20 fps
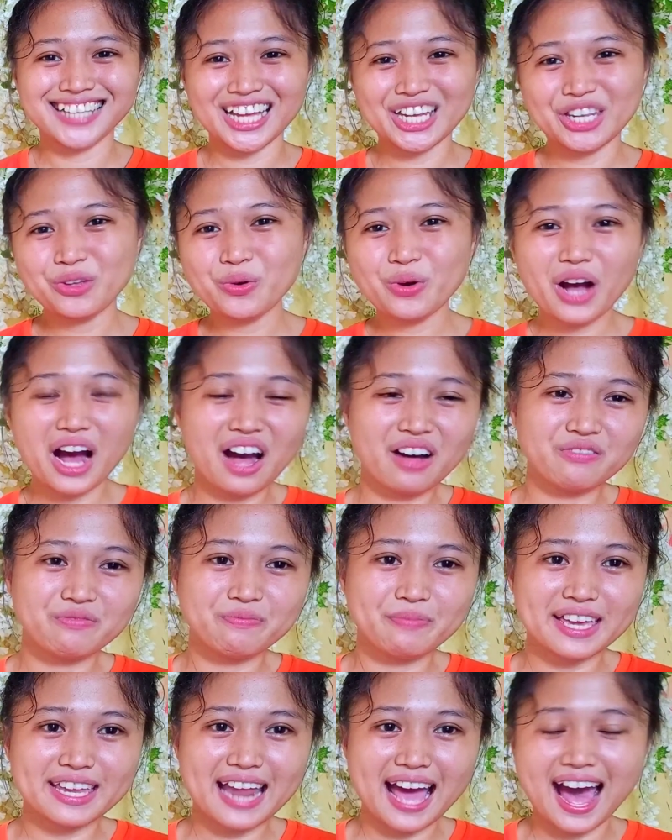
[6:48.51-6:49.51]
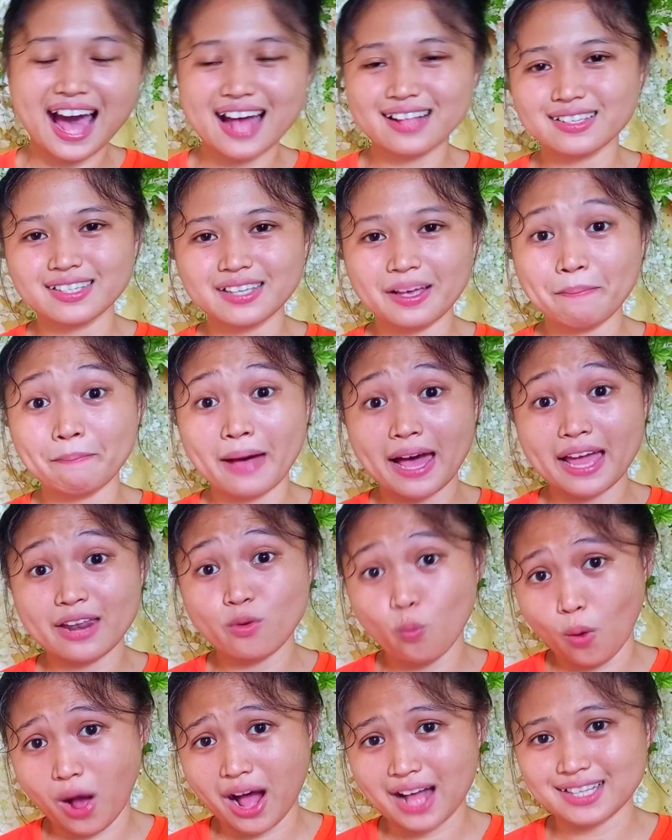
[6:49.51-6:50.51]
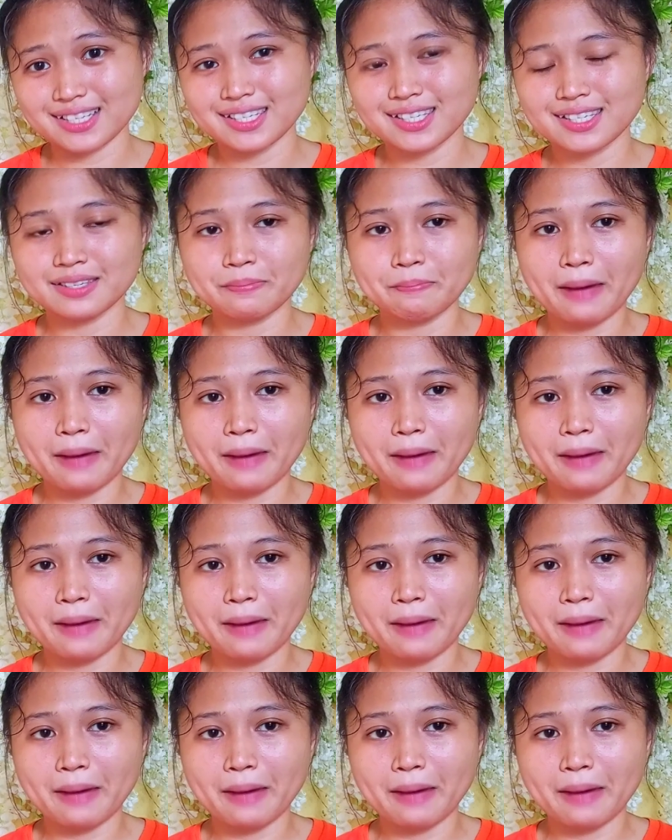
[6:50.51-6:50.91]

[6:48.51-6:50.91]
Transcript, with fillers: The Duke had been a handsome man once,